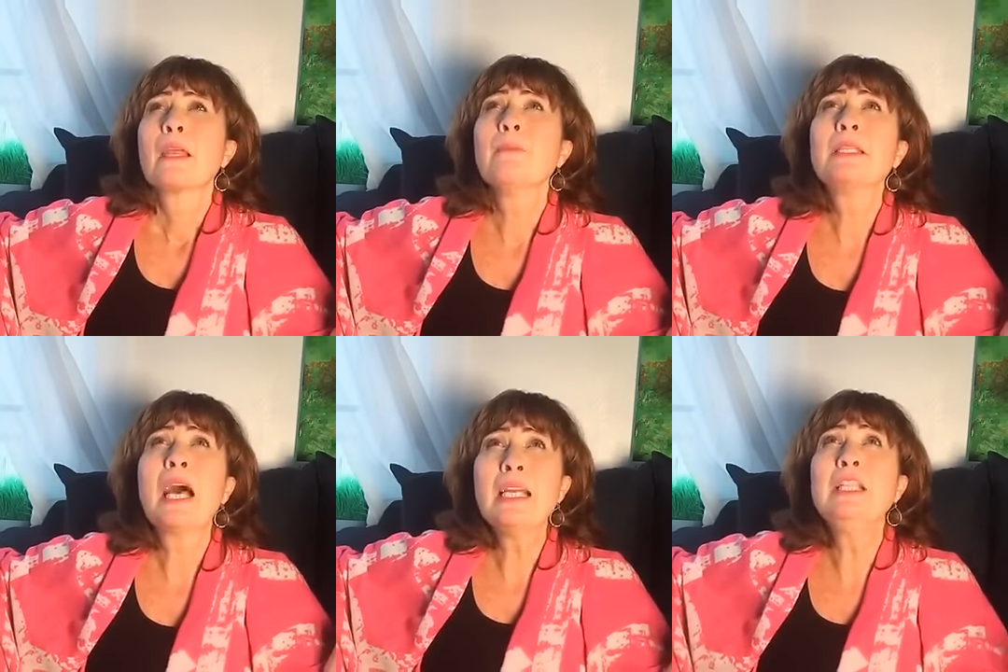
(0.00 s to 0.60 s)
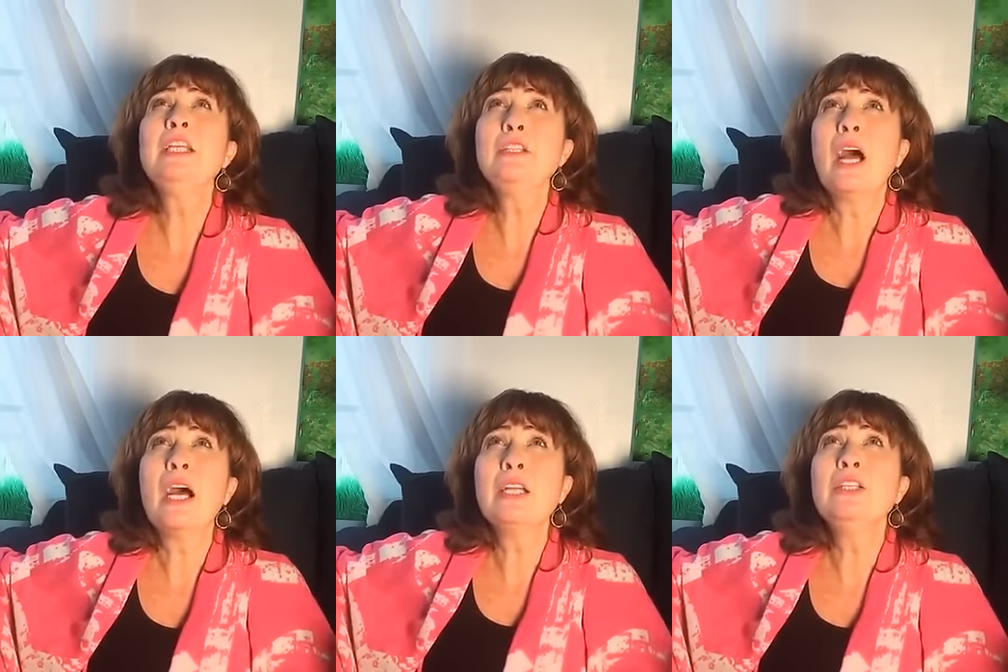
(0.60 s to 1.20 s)
But
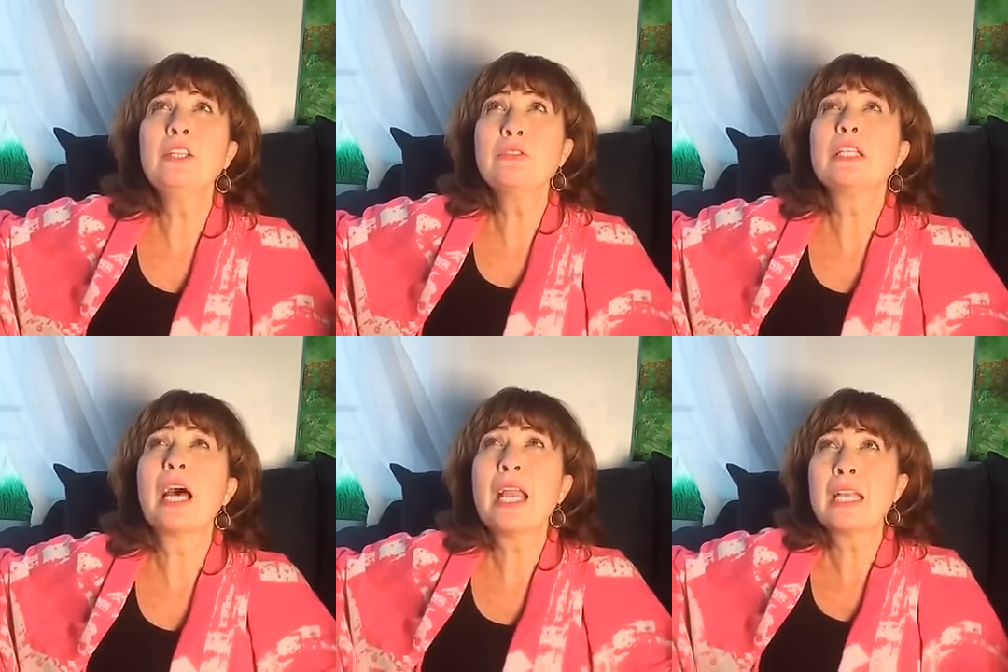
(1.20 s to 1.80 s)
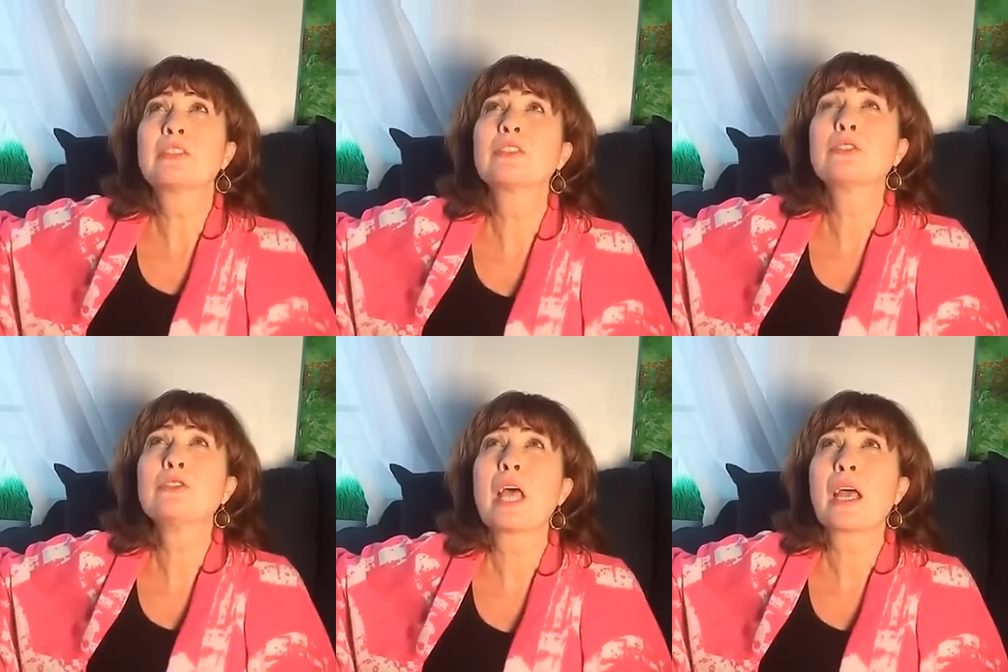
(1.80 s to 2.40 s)
I knew that I had to
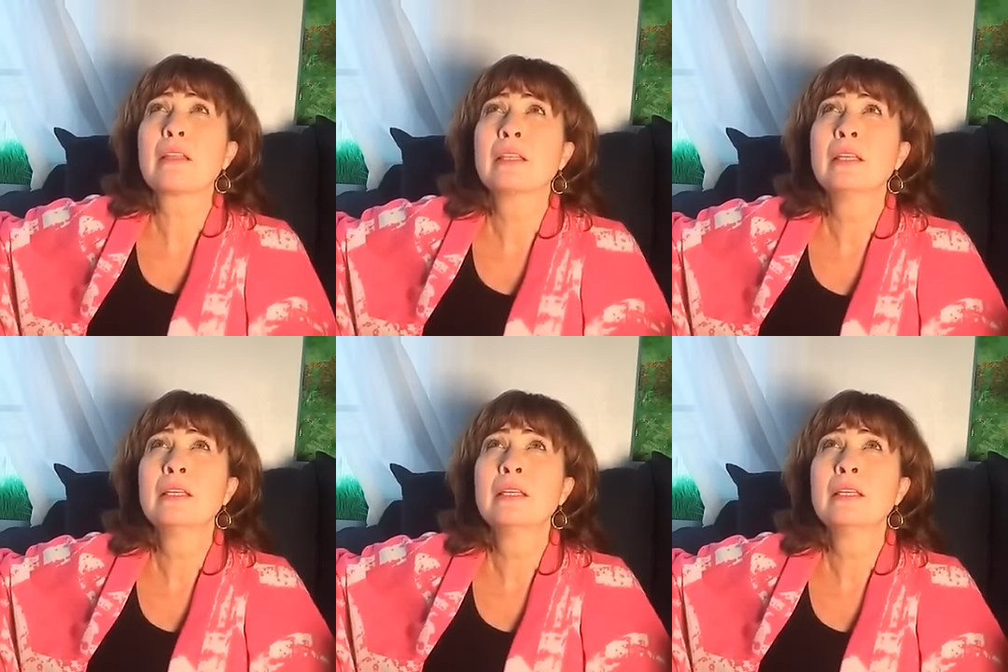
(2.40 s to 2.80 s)
do that.